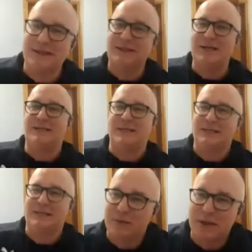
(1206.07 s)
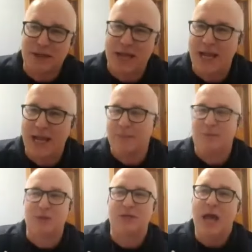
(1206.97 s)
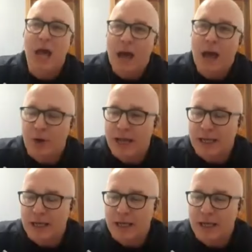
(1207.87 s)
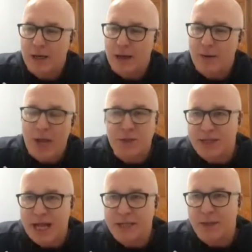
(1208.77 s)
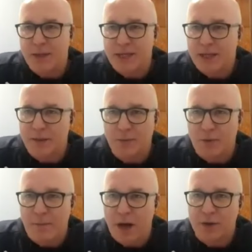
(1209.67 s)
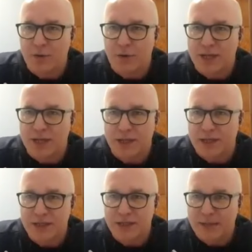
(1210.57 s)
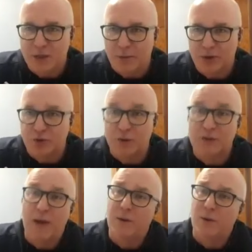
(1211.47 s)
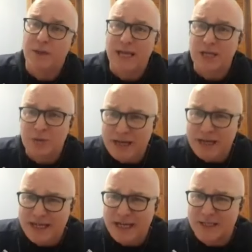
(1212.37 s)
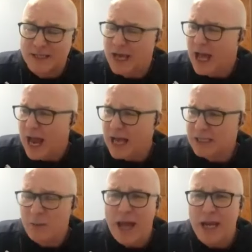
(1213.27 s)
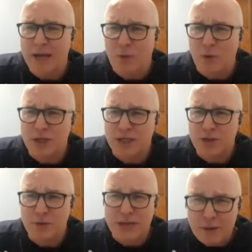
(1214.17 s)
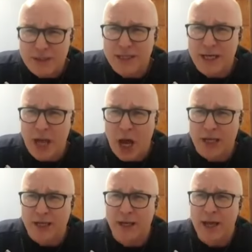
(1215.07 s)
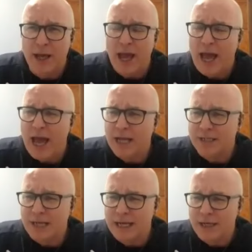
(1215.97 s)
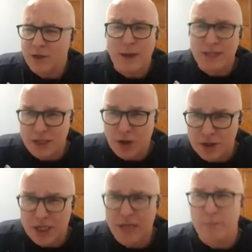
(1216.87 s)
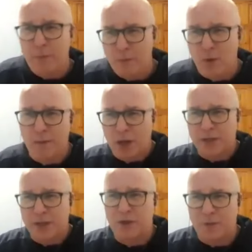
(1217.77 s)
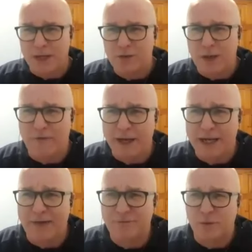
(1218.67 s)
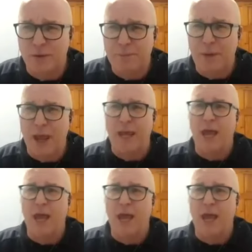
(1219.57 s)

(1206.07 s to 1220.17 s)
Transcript: see it as yeah. clear as daylight. But but like uh, not just that, then we've seen some great minor under sixteen teams coming through as well. Look with the intermediates as well, and both in two thousand and nine and in twenty thirteen when we won, we lost the twenty twelve final after a replay.